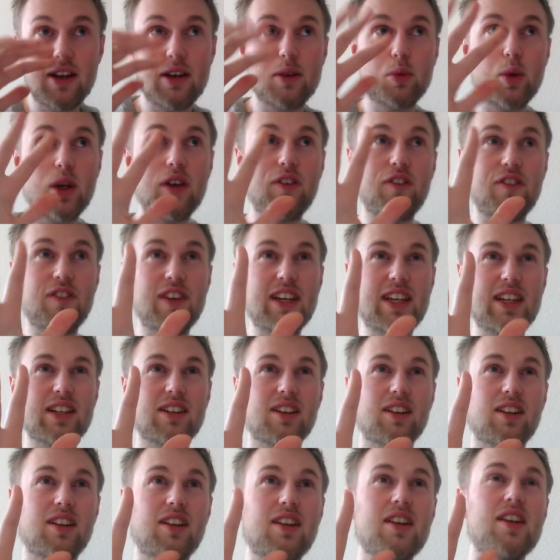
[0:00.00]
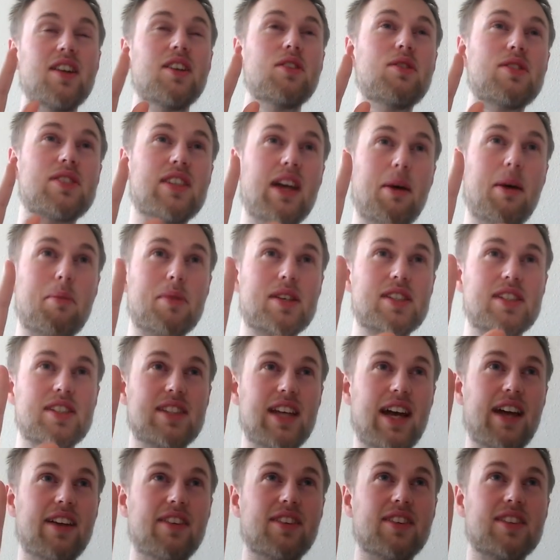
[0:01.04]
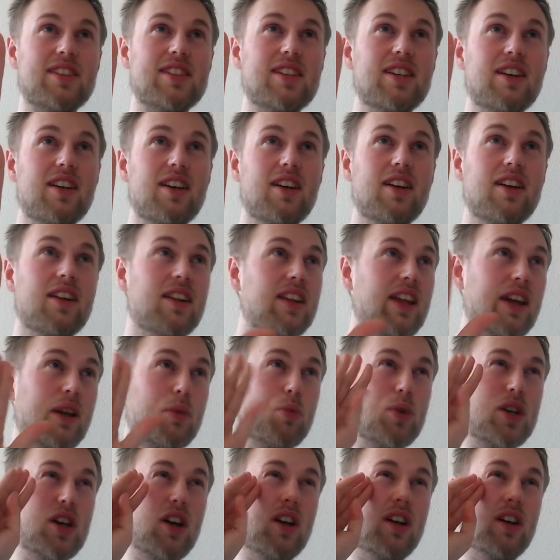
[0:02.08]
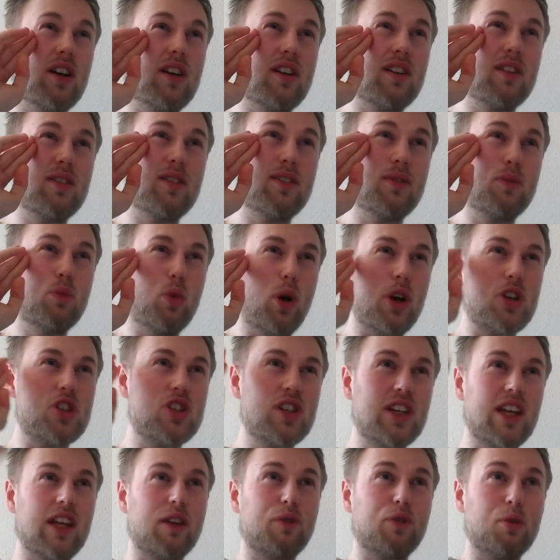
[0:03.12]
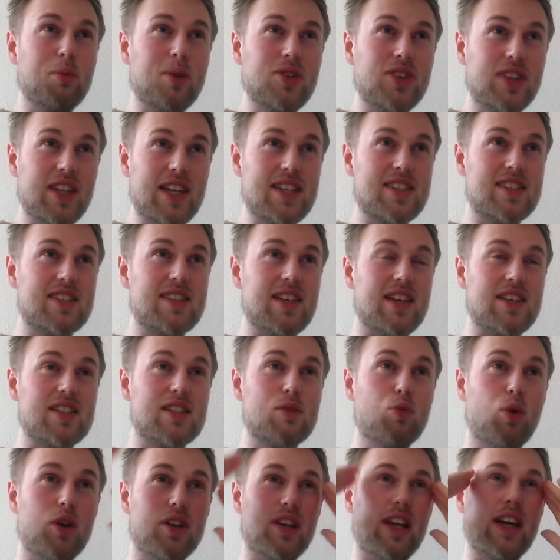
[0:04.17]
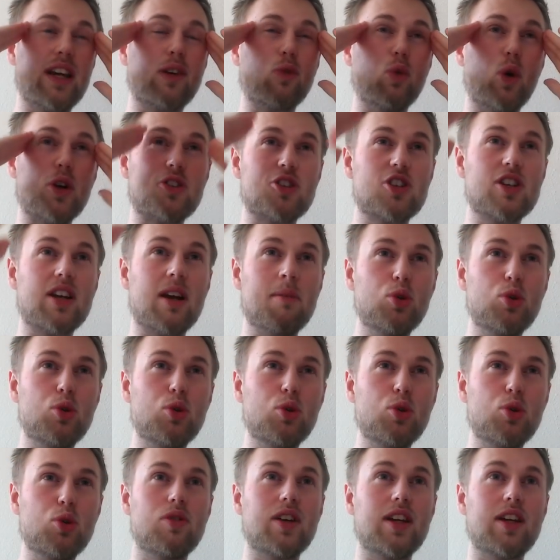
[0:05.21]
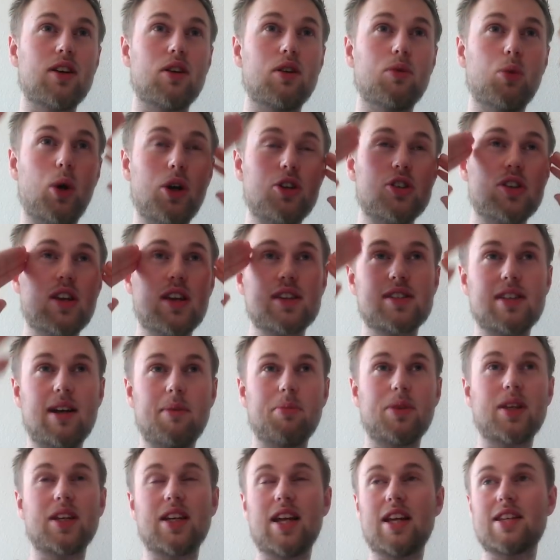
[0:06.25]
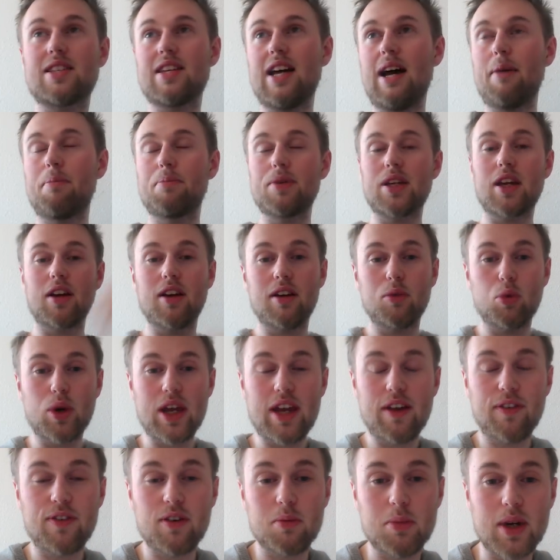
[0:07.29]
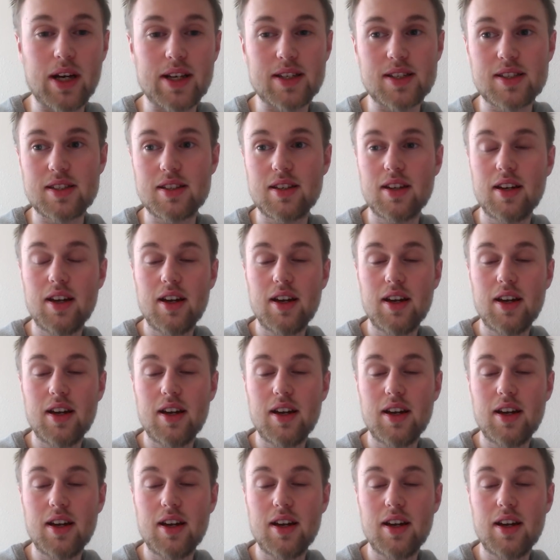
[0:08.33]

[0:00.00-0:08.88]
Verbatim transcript: we feel to some extent like we are watching it from a distance, what, like watching a movie or watching something that's happening away from us.